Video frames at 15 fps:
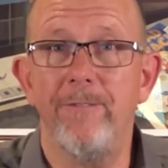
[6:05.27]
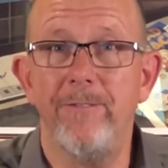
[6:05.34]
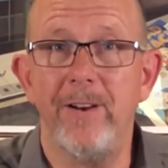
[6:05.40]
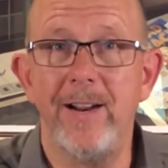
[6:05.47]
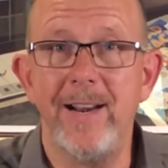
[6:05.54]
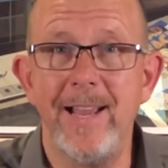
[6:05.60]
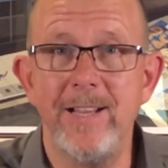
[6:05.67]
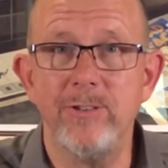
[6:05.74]

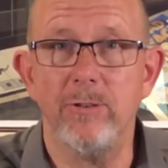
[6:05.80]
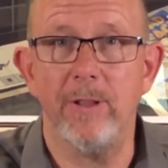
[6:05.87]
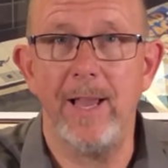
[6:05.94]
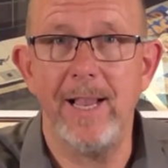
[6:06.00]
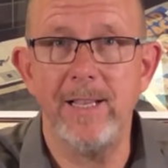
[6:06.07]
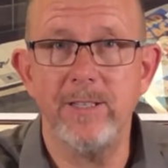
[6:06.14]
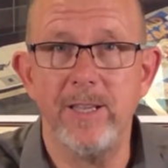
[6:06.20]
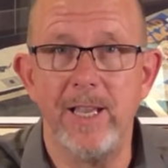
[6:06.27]
financial
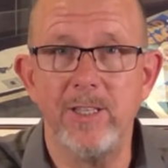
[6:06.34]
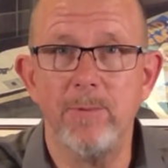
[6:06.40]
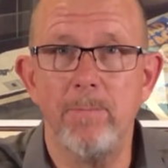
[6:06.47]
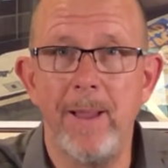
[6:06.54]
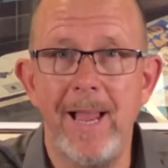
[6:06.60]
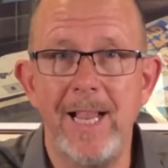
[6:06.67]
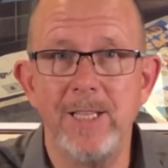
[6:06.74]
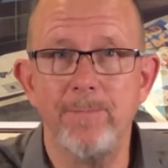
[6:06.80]
assets
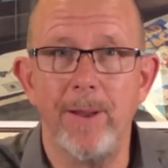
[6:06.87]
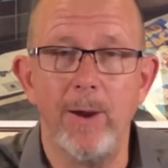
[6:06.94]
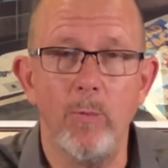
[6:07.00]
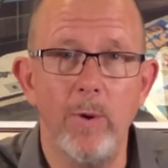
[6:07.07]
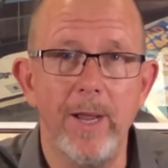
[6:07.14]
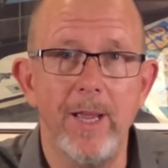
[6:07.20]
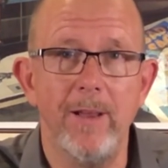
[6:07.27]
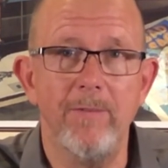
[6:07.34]
pass by
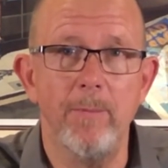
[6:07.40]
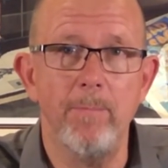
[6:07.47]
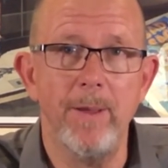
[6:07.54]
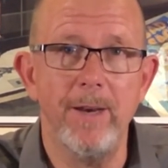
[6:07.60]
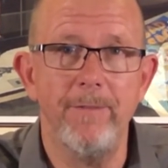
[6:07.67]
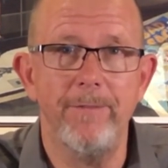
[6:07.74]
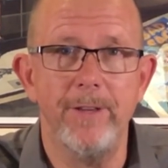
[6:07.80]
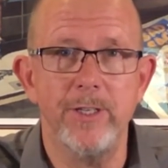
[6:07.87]
way of a
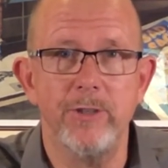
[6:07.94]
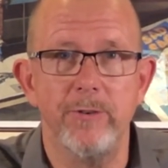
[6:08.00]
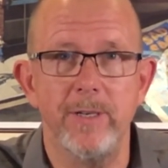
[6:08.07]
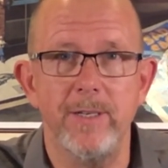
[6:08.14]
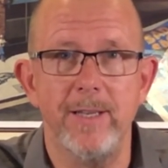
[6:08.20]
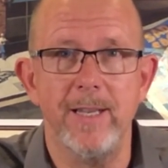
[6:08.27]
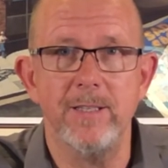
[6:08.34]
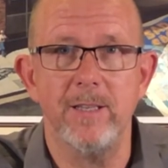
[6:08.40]
beneficiary
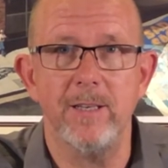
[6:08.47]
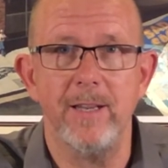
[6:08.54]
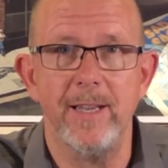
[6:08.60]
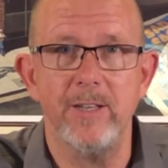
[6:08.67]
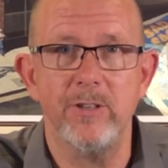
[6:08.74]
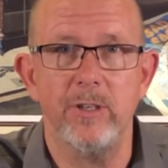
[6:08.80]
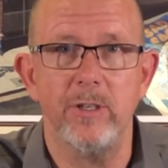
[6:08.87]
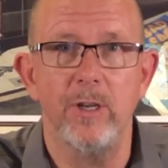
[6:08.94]

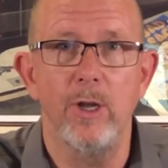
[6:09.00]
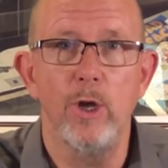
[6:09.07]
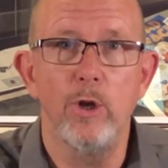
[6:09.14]
designation